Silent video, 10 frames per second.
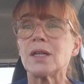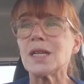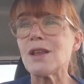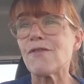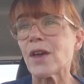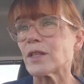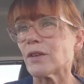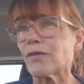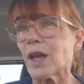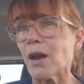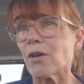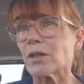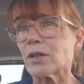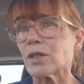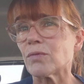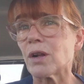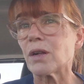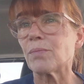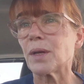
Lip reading: defects of character as well,